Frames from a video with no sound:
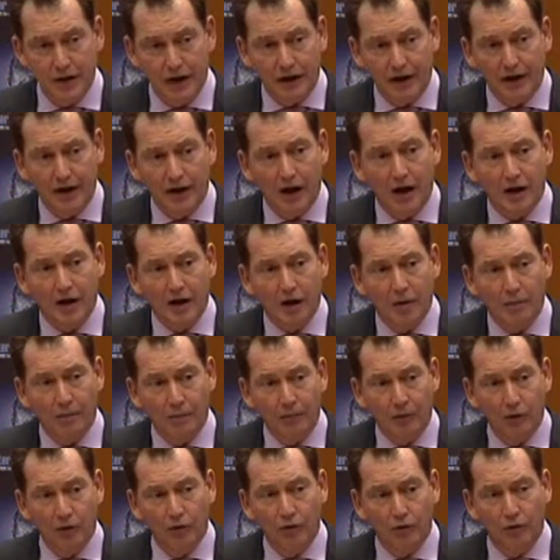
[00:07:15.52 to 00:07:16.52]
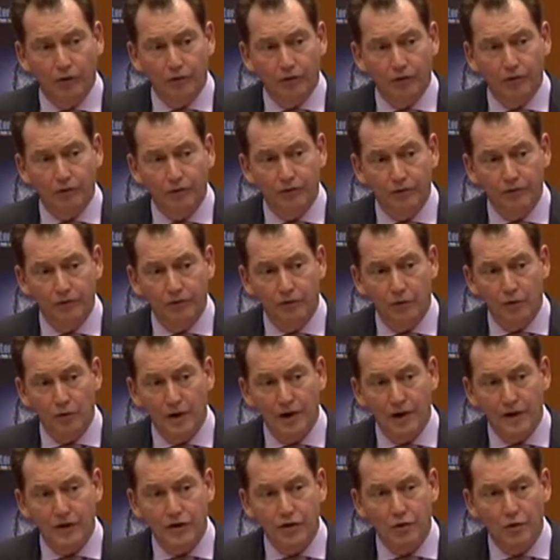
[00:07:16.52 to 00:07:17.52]
And I applaud the
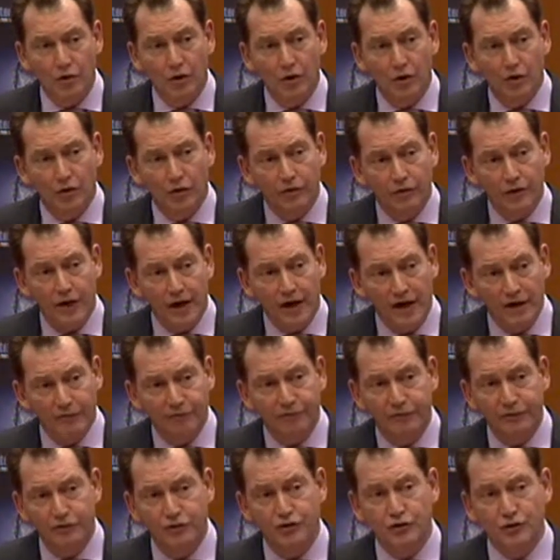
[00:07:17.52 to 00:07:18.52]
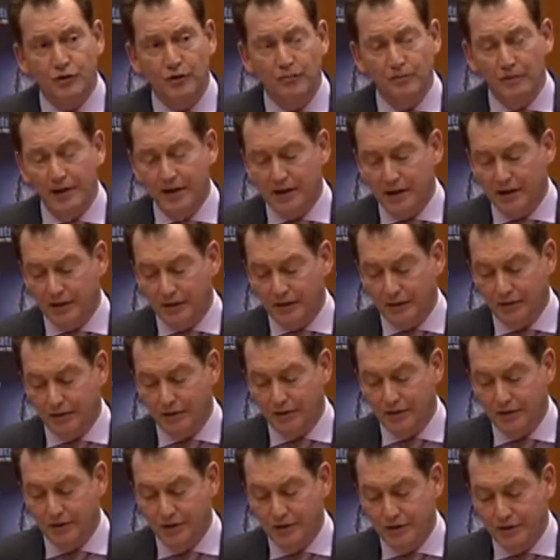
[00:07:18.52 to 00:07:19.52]
way you, the efforts you are making
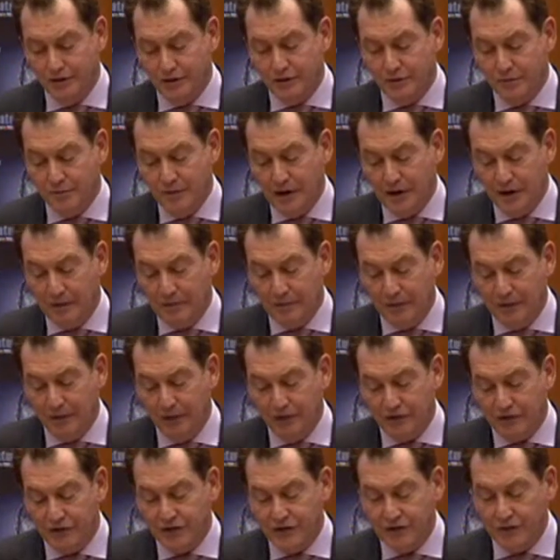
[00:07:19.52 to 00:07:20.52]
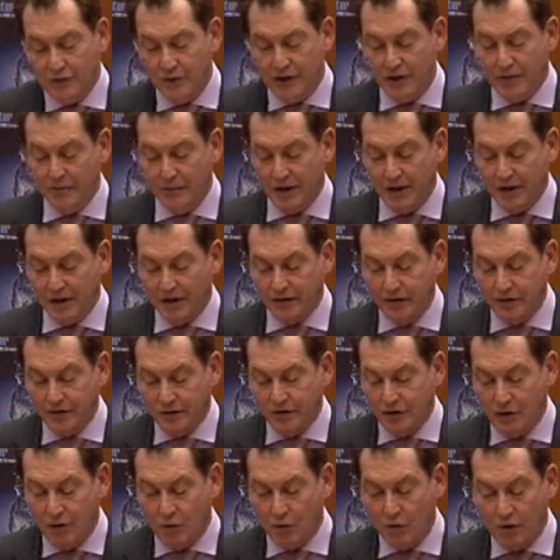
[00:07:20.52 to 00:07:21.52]
to make policy
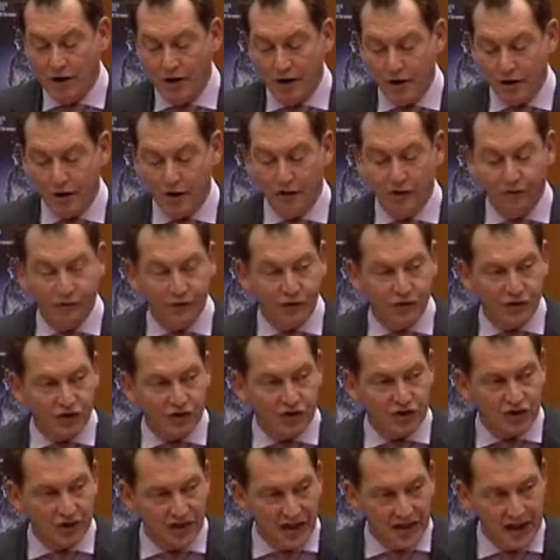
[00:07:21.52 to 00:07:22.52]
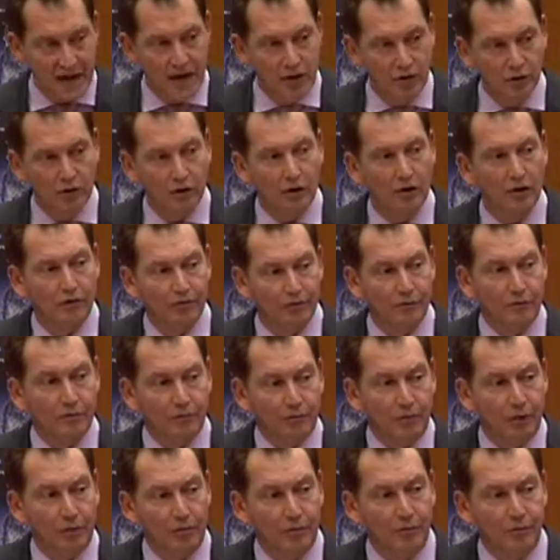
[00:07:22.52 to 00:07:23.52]
makers aware of the scale of the
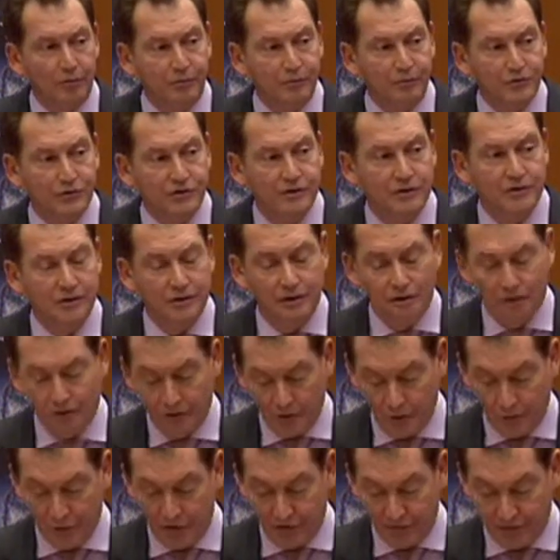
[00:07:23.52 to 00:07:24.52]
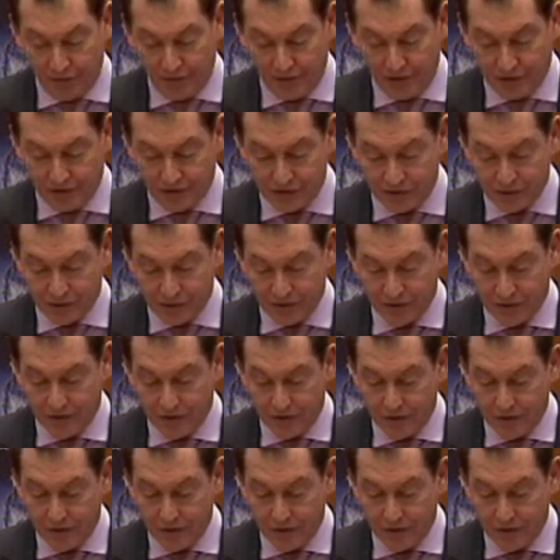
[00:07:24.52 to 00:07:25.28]
problems that we face